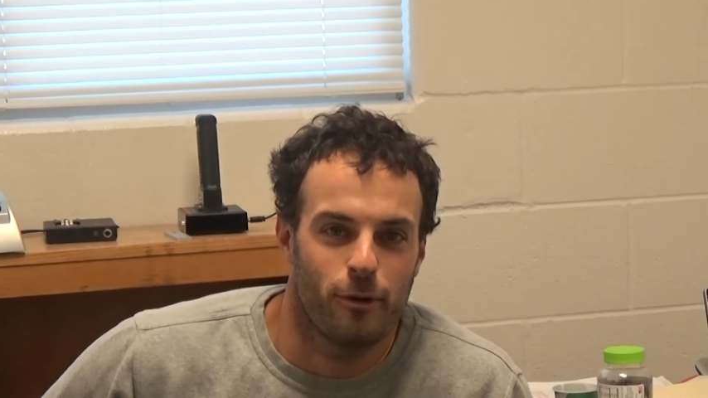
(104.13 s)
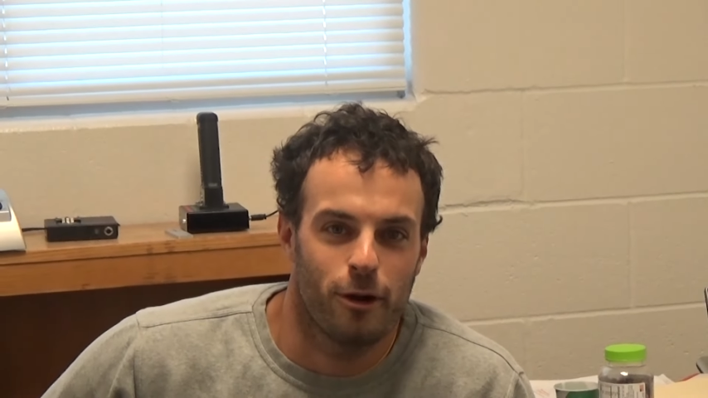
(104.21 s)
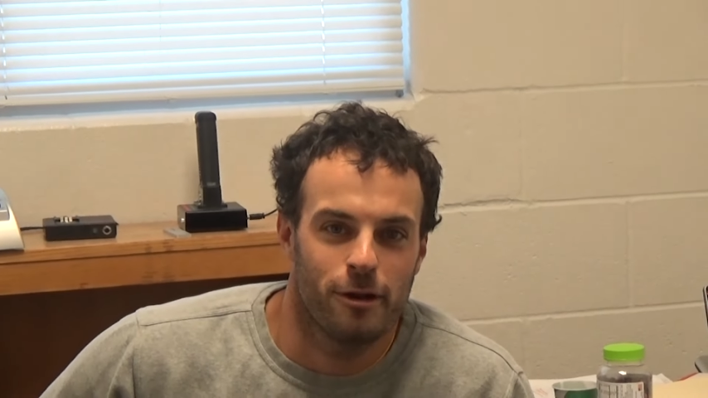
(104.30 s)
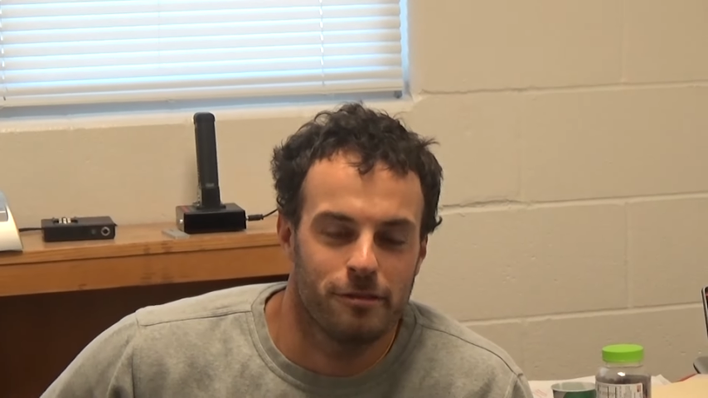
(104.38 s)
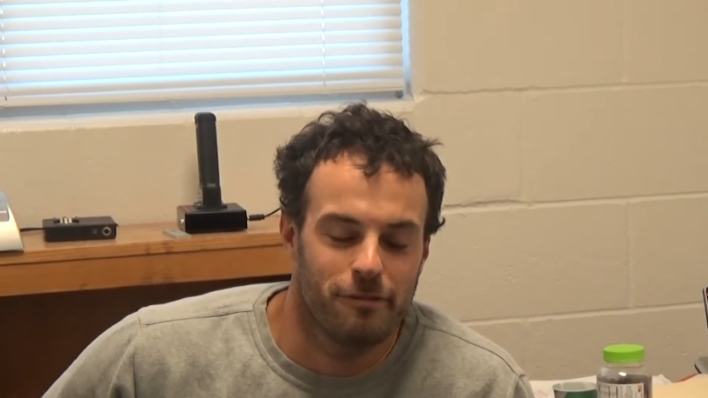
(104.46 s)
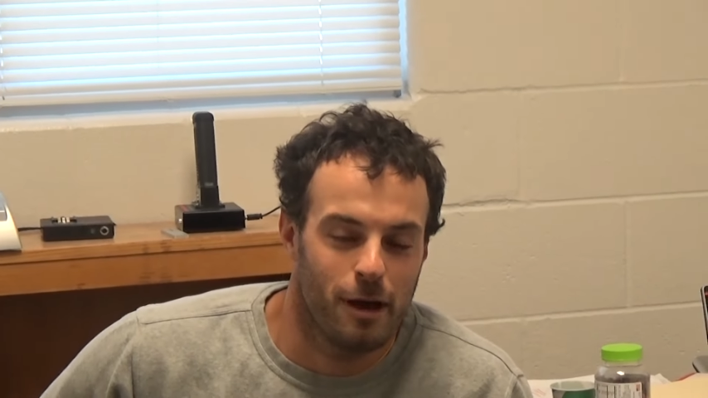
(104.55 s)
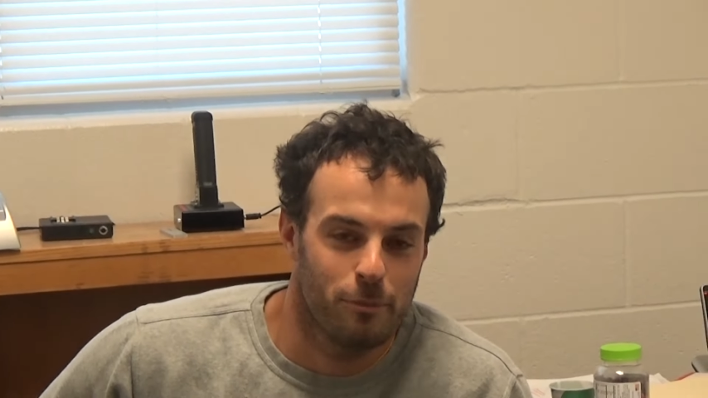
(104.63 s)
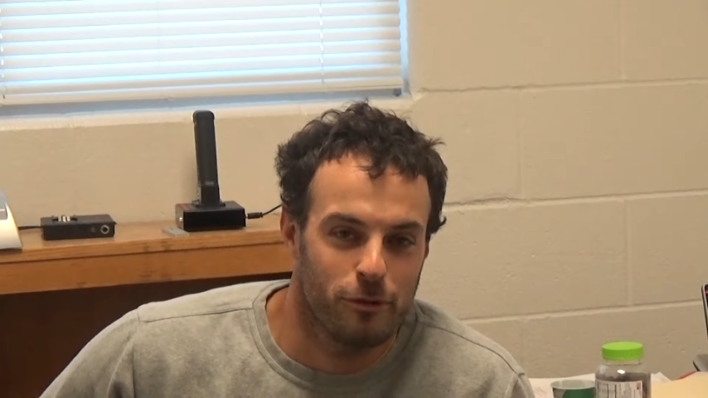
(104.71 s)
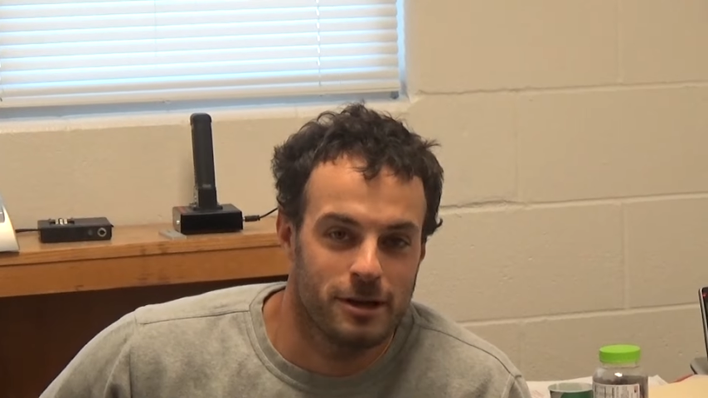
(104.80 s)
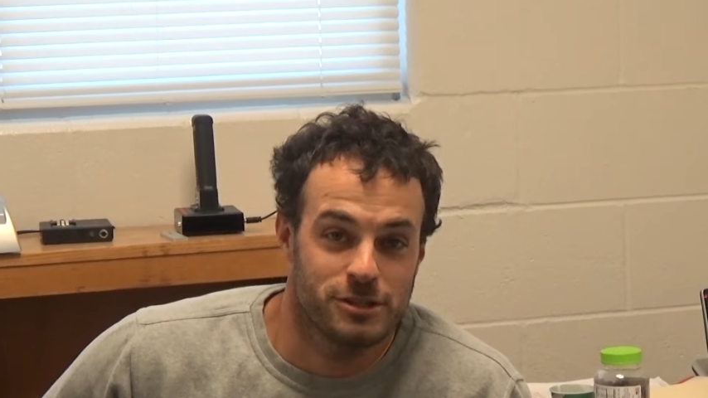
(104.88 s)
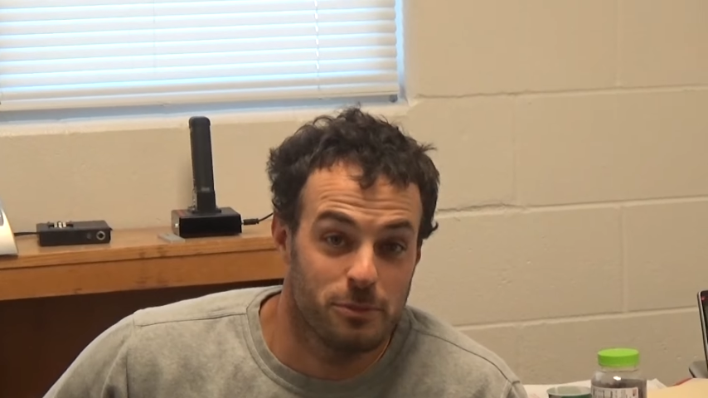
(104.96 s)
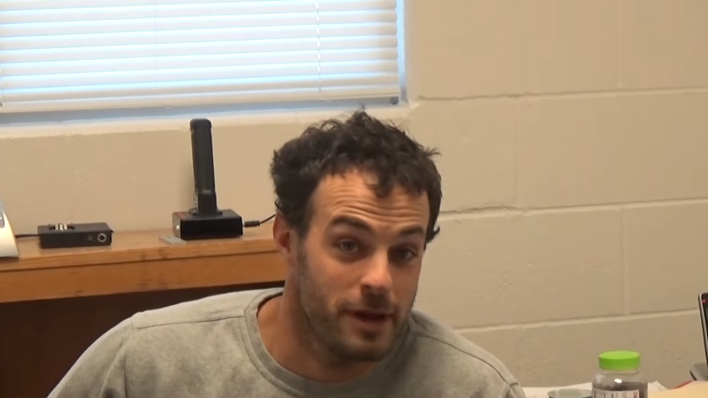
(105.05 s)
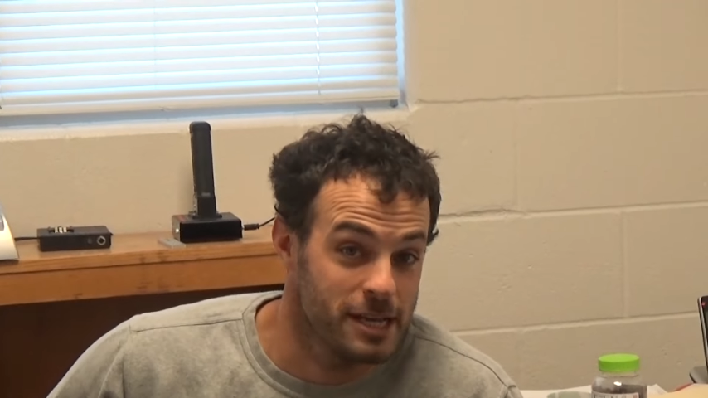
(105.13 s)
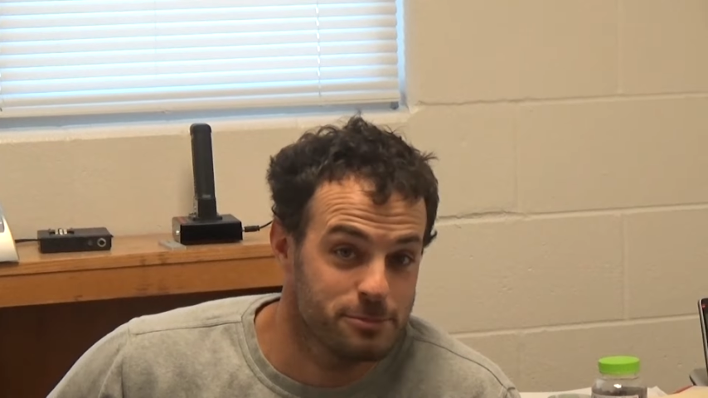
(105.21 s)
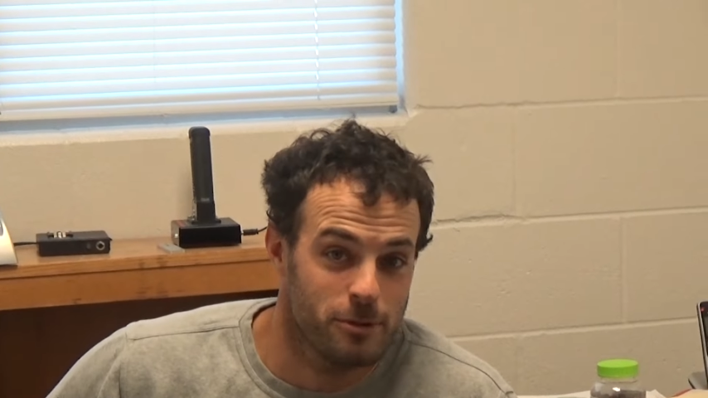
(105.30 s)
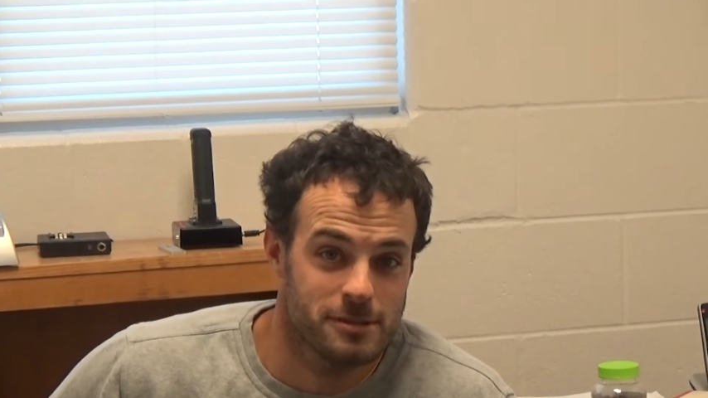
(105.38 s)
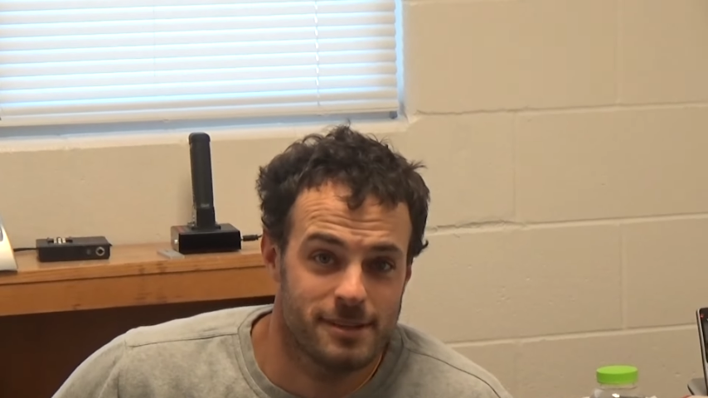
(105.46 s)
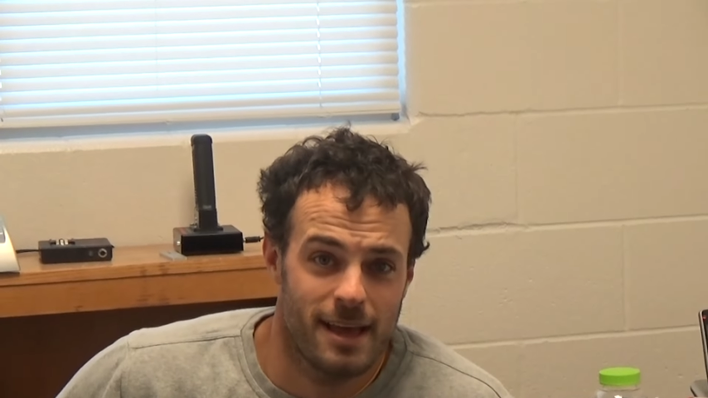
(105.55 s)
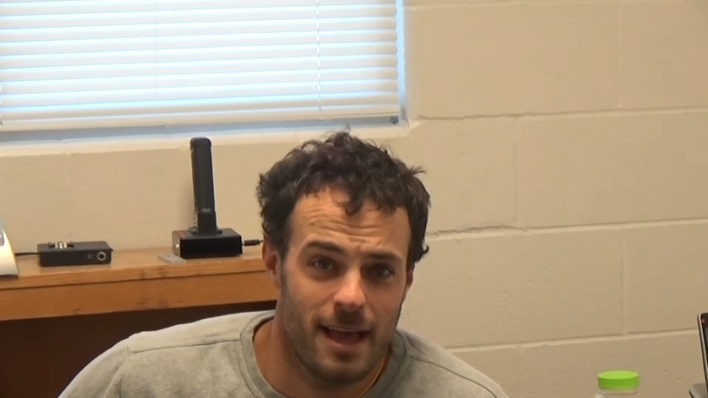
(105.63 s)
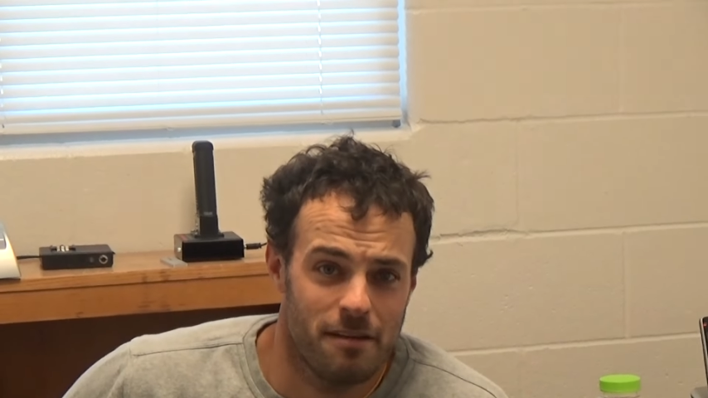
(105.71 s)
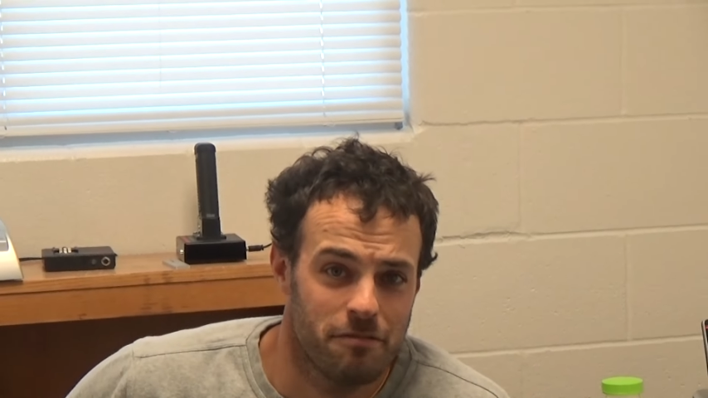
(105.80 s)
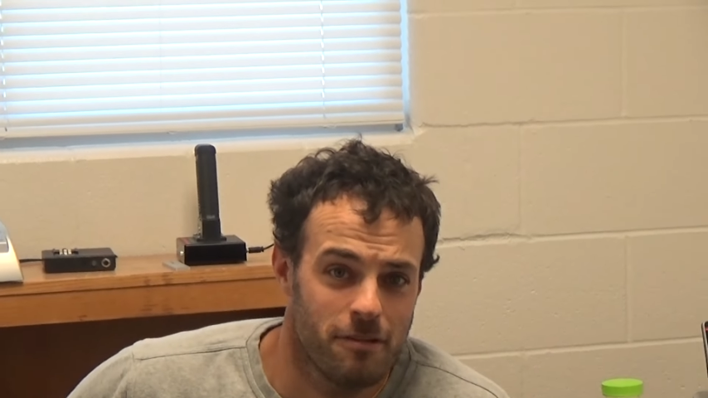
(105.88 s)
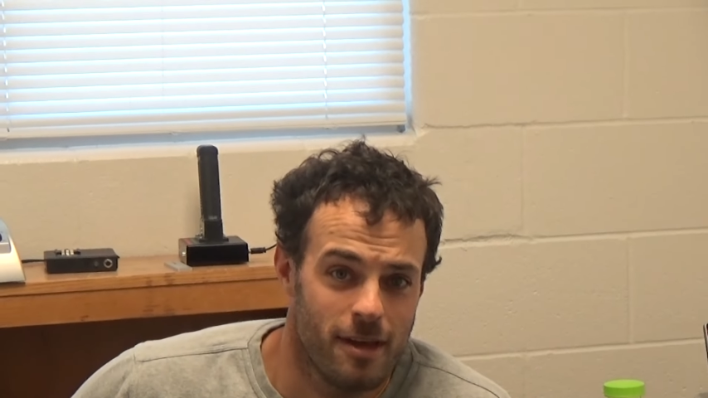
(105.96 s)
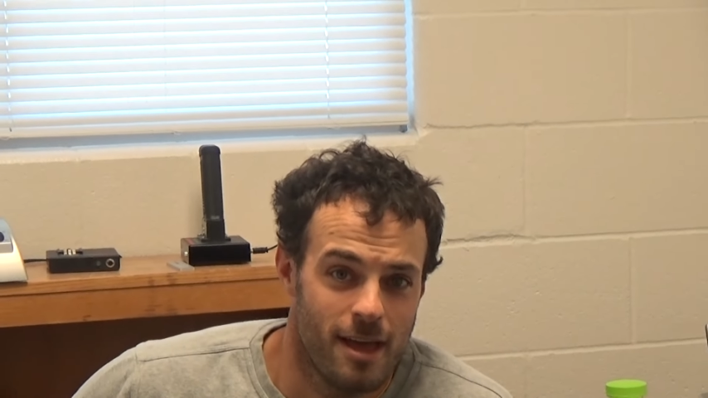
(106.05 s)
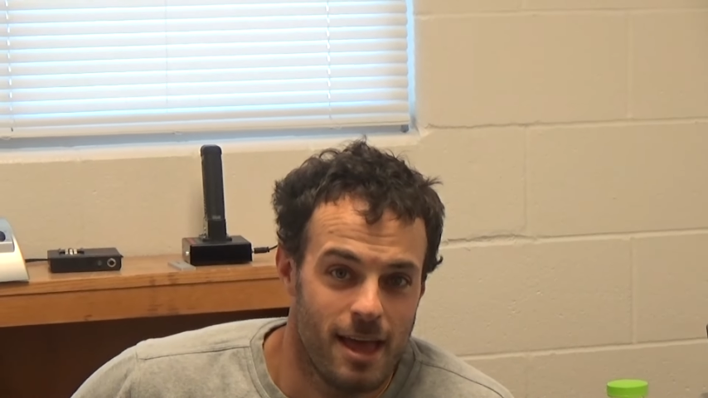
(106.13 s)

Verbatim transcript: part of the Valparaiso baseball staff